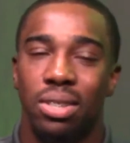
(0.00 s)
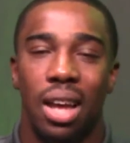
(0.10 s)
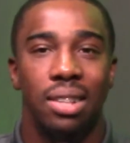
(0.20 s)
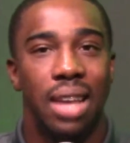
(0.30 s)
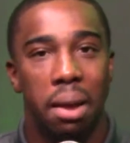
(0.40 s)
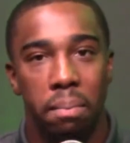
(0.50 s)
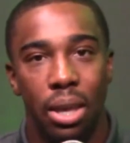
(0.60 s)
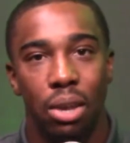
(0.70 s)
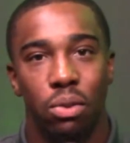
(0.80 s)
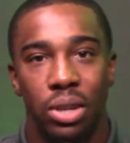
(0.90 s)
Contact
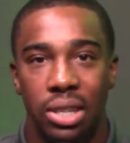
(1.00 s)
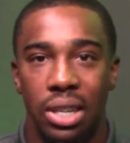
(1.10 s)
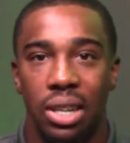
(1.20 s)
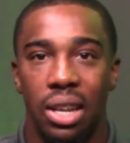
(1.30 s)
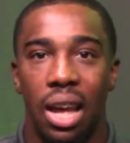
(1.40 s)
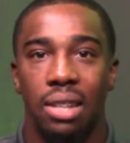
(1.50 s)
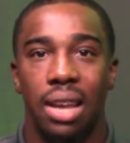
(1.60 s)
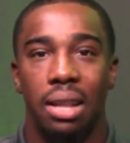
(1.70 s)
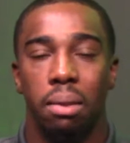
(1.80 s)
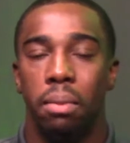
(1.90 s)
me, Regina.
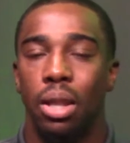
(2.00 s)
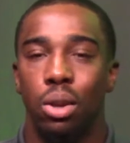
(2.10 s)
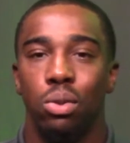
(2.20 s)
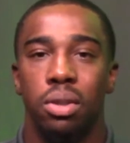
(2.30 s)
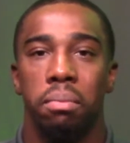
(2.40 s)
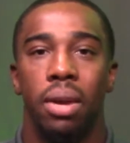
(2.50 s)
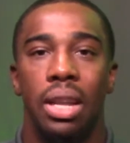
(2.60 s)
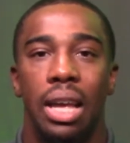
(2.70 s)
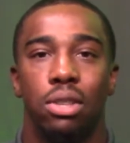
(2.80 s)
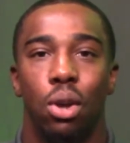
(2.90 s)
Contact the Millennials and
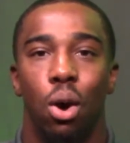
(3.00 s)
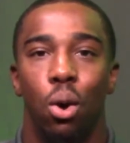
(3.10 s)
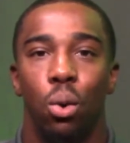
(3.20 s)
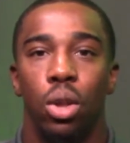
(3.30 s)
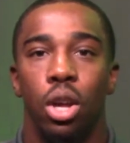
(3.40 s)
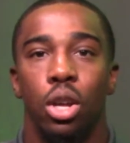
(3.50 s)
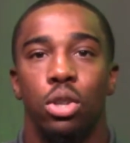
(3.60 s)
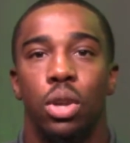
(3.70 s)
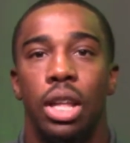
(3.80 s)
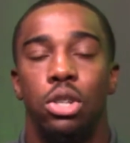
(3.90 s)
Money as a whole,
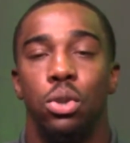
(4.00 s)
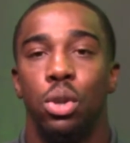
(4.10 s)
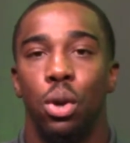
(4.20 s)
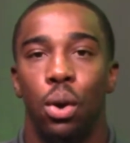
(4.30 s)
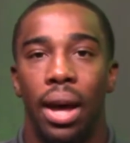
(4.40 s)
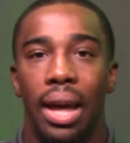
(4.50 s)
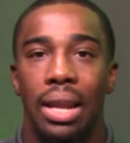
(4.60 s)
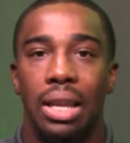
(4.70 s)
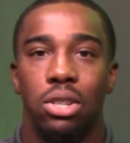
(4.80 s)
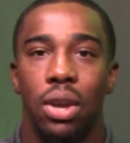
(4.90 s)
so that you can go ahead
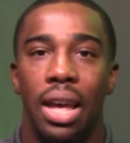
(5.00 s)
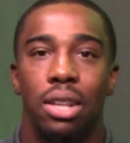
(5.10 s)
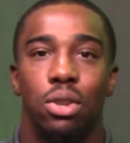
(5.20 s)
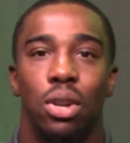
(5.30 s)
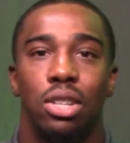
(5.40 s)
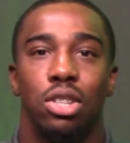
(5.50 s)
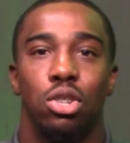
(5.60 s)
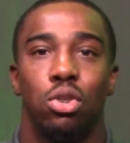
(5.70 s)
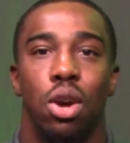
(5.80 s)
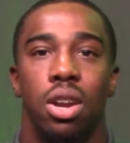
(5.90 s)
and get your hands on this
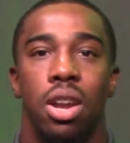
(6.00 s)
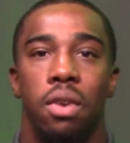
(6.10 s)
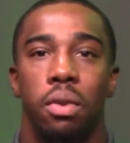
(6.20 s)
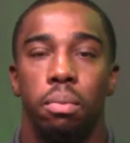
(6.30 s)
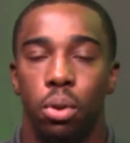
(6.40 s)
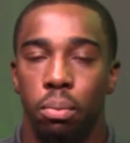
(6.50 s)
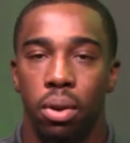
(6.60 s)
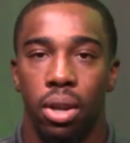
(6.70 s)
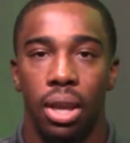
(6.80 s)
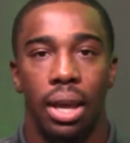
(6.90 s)
extraordinary blue
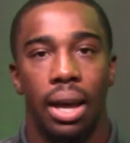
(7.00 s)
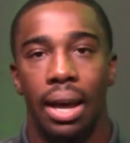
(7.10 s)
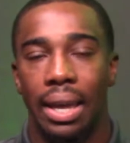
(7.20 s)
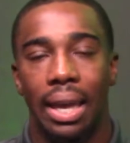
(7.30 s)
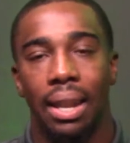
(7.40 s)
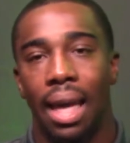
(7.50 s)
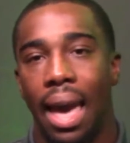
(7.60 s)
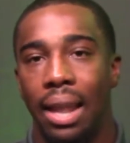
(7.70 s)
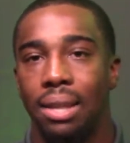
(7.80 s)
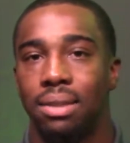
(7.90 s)
book. Again,
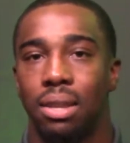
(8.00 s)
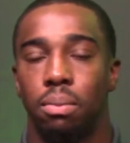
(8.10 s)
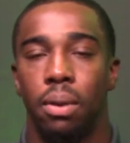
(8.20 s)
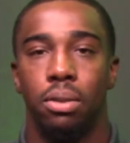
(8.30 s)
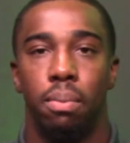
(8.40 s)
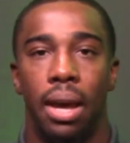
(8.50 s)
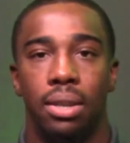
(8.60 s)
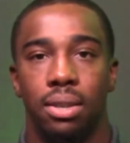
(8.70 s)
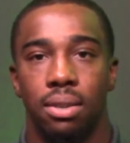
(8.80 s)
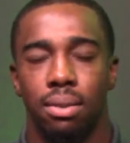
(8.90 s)
86 plus
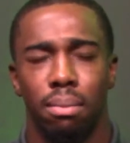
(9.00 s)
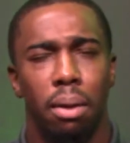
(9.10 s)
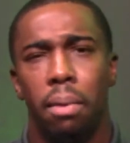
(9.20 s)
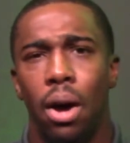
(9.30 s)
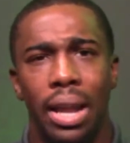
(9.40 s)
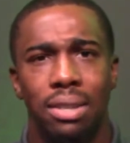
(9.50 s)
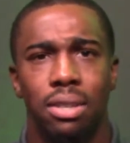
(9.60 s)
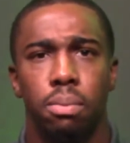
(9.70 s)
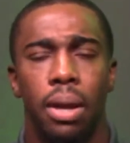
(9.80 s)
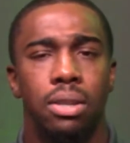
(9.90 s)
pages, about
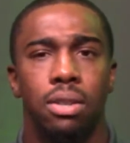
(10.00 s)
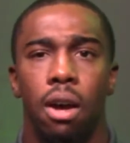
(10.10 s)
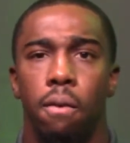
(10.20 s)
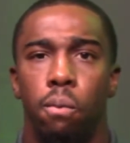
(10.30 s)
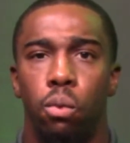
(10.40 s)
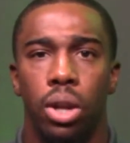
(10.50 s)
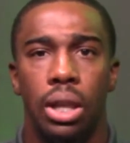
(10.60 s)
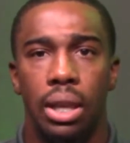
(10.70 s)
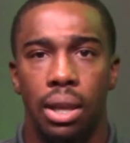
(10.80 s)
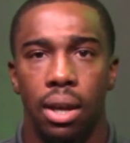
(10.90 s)
86 pages of
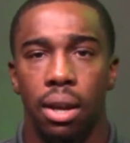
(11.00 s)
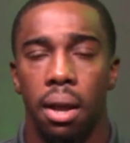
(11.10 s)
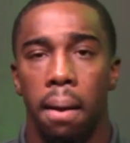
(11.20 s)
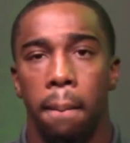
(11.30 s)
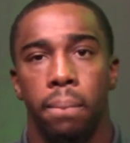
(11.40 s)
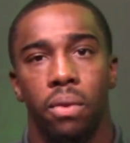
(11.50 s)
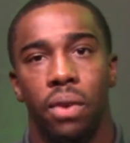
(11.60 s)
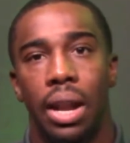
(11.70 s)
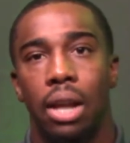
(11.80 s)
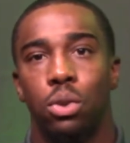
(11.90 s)
really good
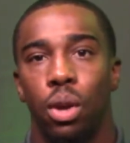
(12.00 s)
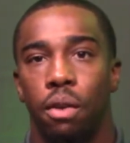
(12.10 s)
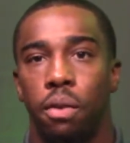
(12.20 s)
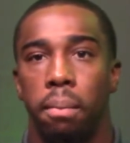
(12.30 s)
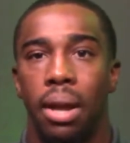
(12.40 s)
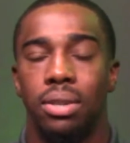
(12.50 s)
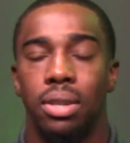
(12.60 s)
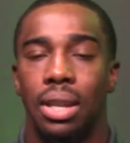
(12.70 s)
financial information.